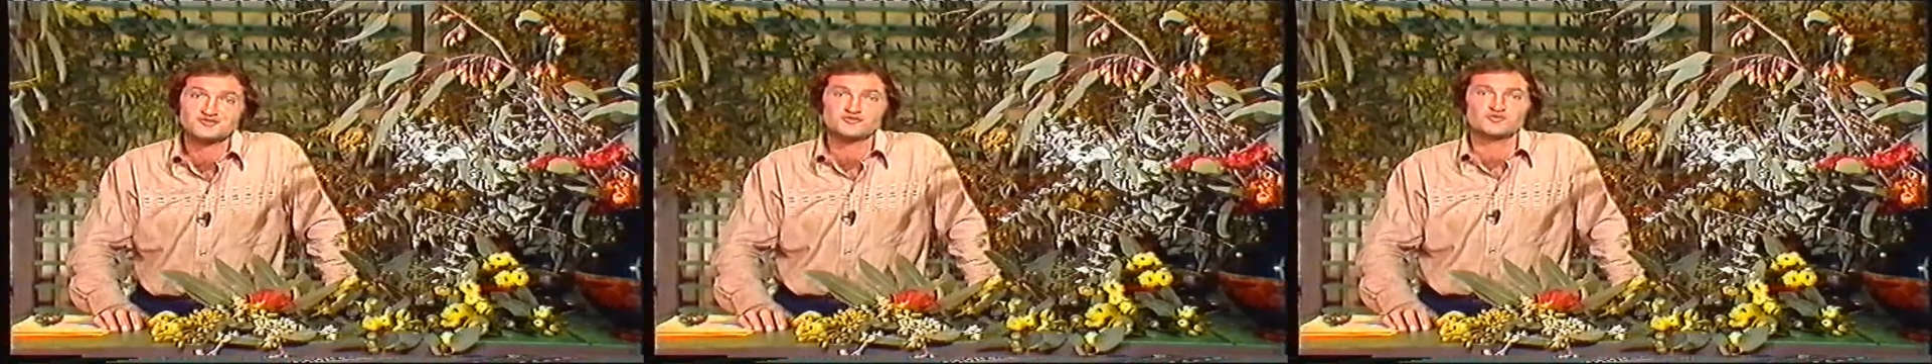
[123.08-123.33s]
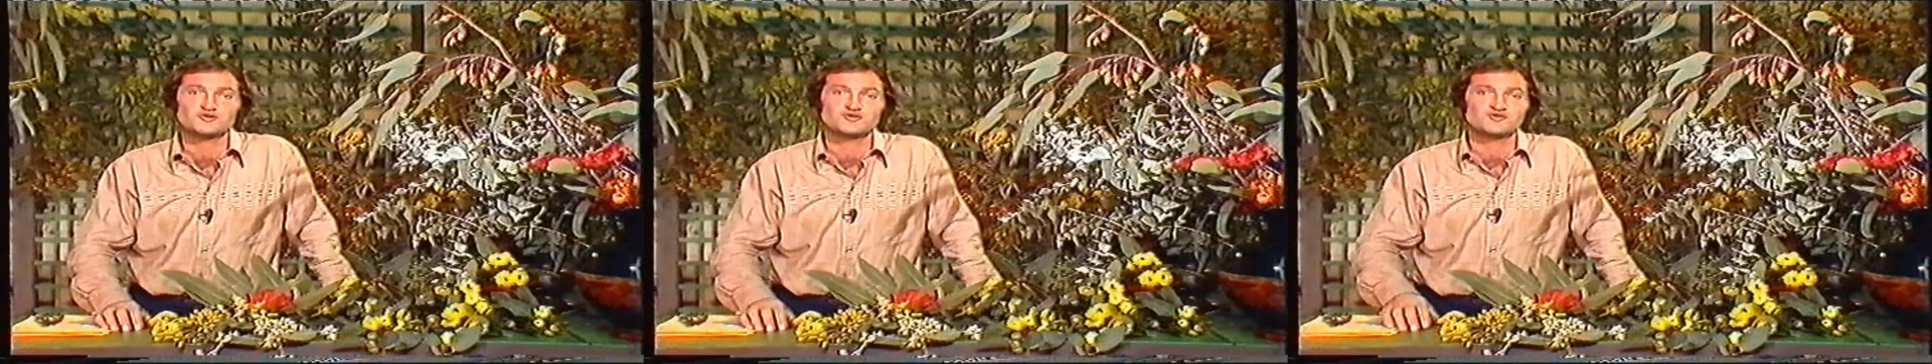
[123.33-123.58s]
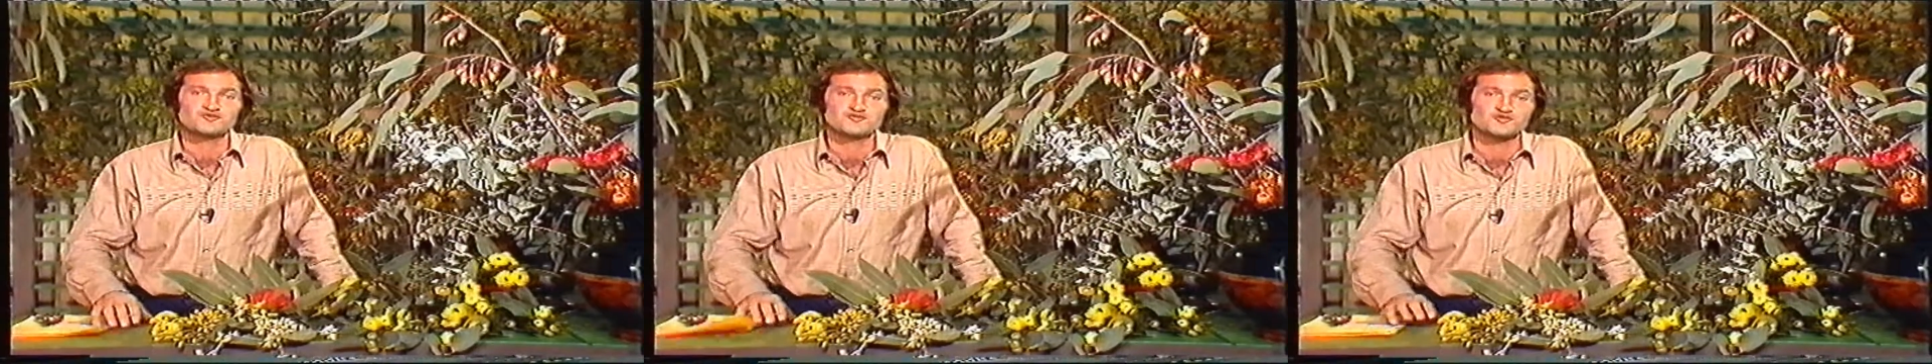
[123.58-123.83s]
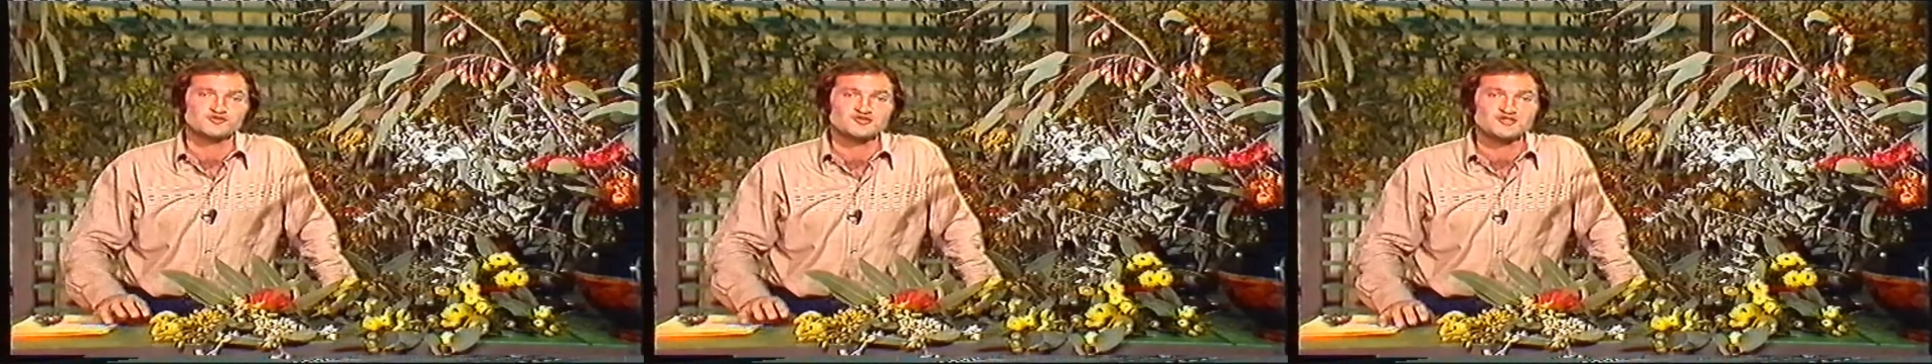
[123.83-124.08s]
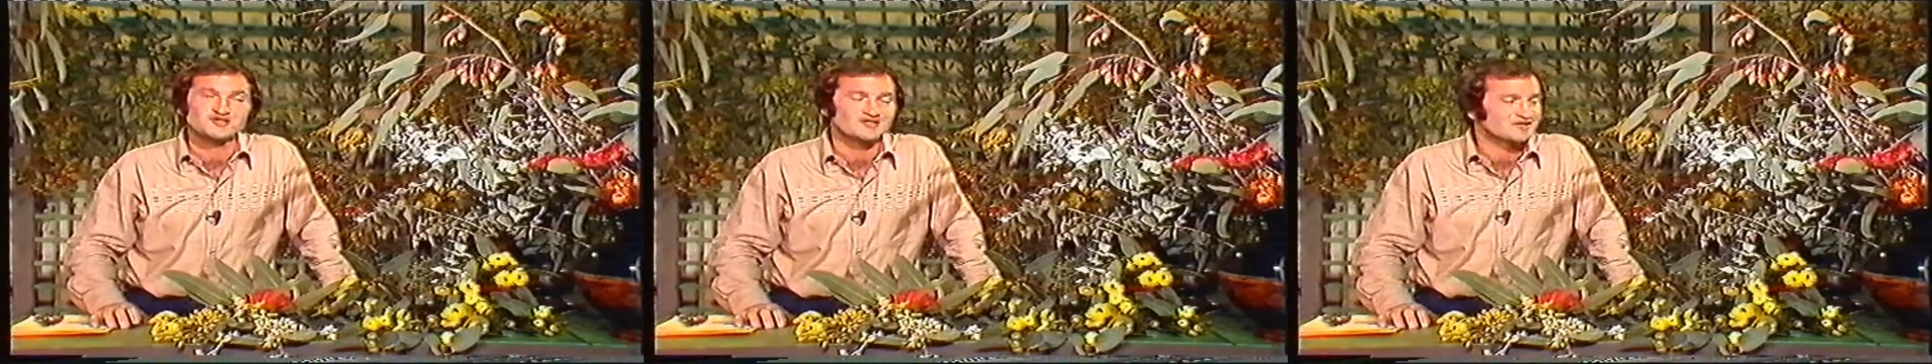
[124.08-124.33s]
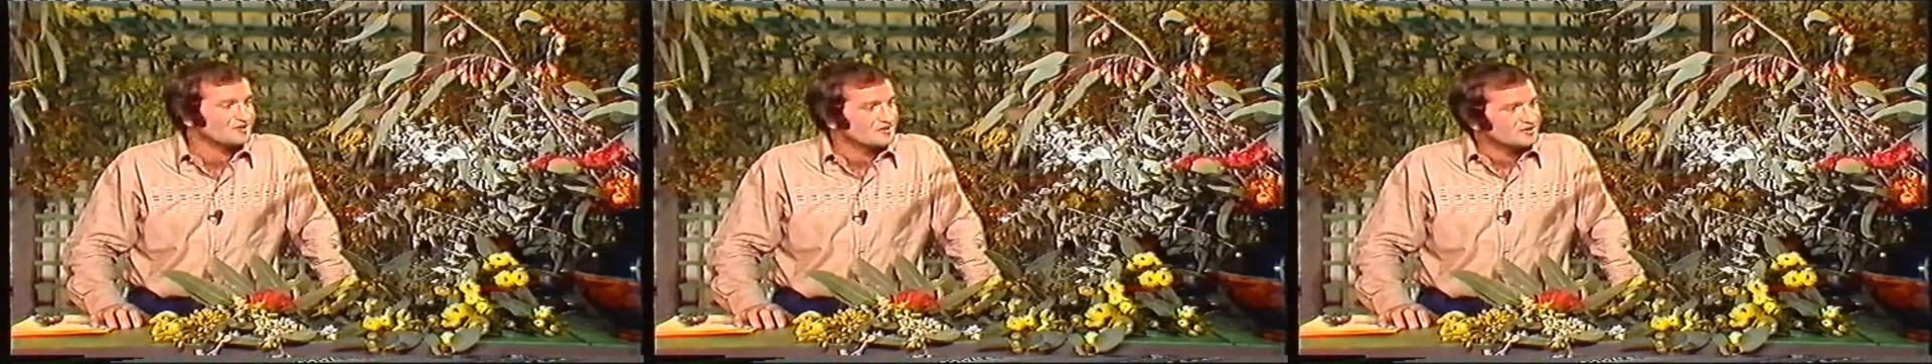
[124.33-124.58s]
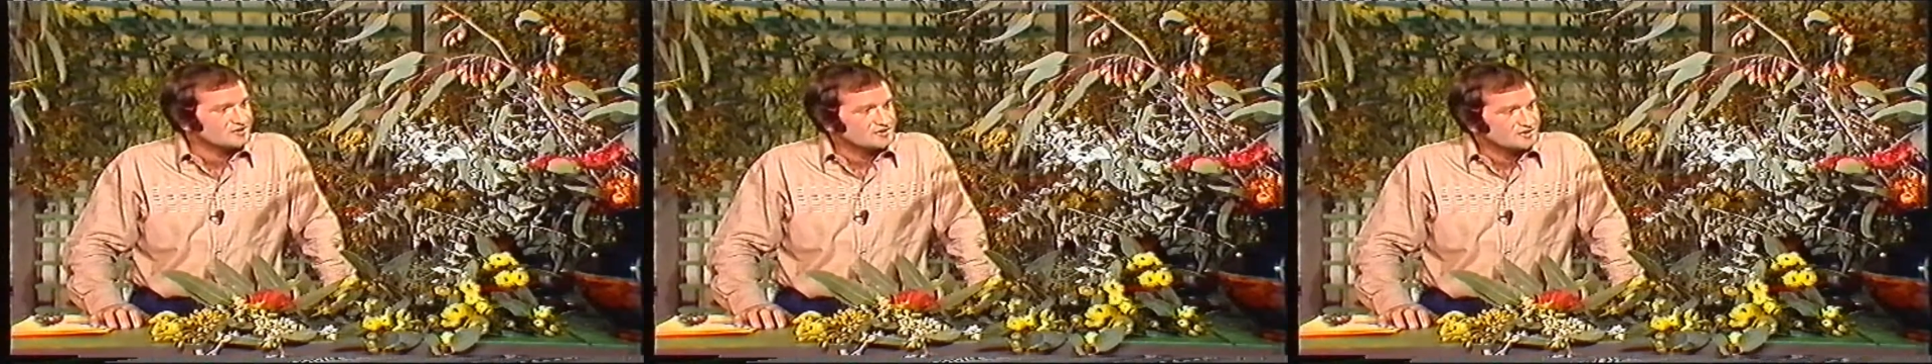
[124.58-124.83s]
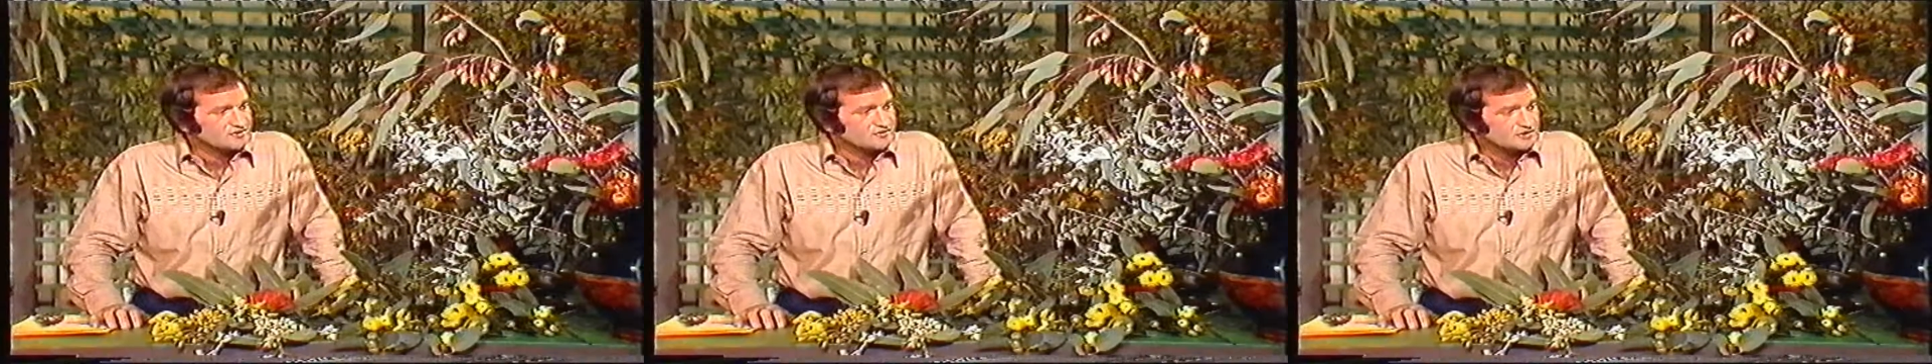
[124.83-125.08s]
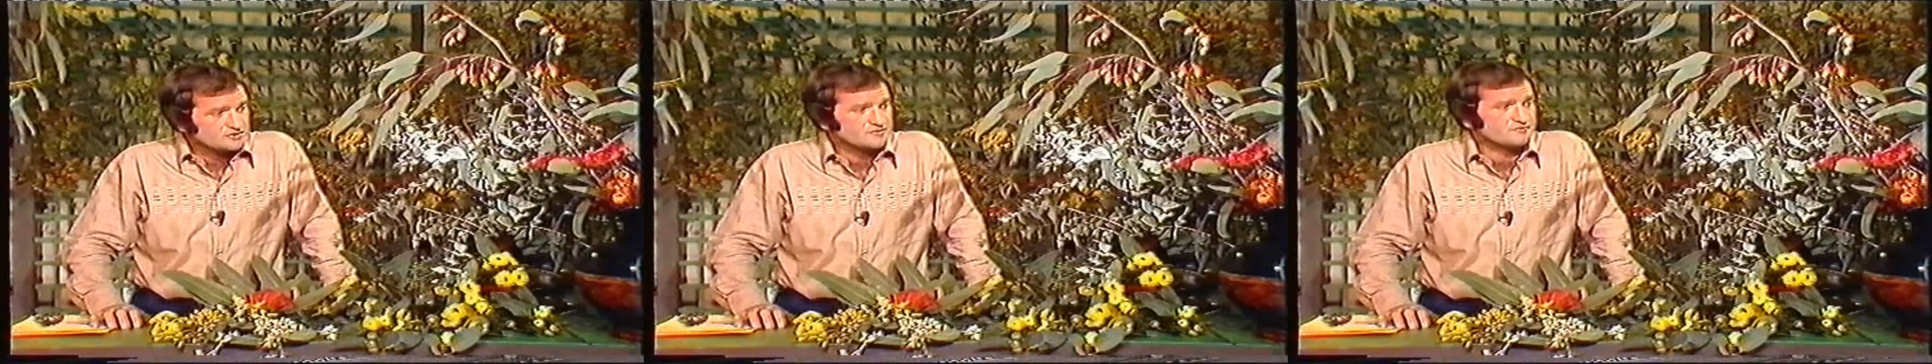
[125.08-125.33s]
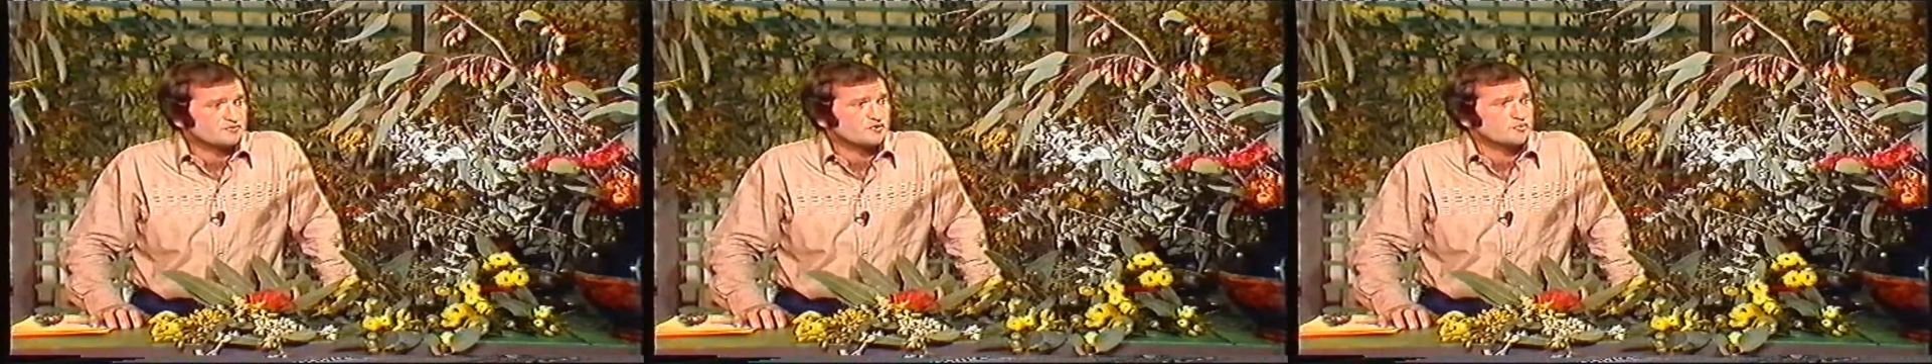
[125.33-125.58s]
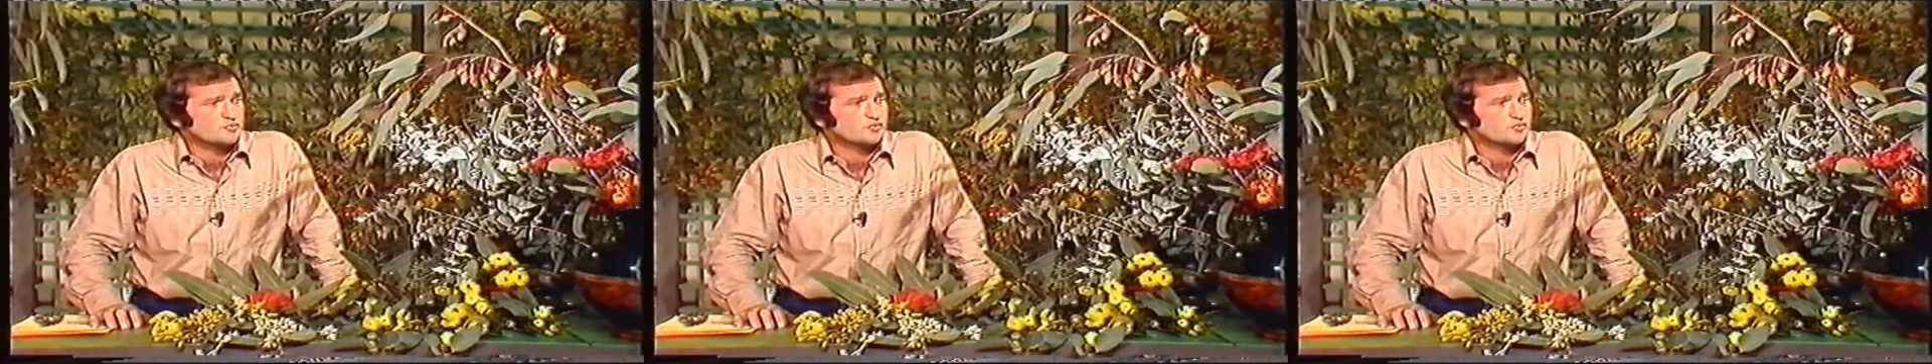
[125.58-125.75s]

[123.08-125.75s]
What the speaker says: you want in the first year. And that's a very